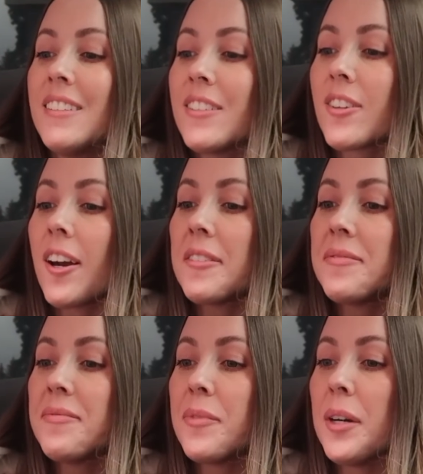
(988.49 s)
Okay,
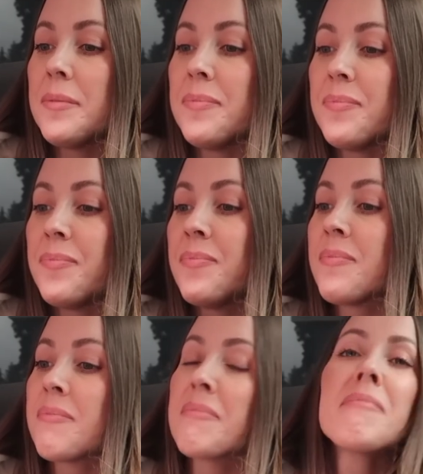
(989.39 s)
Mom.
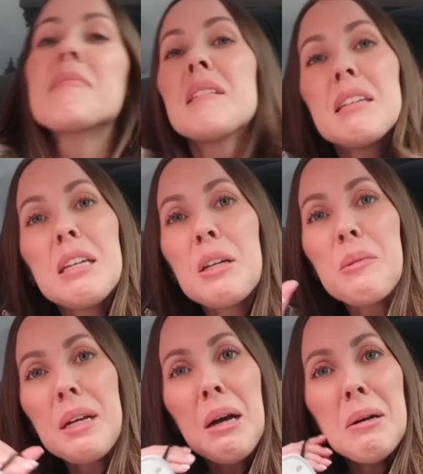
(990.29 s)
Here
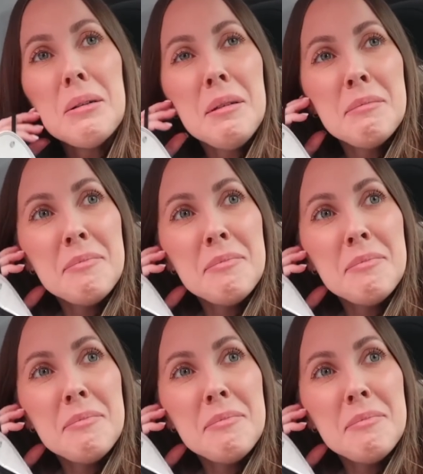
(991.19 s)
we go.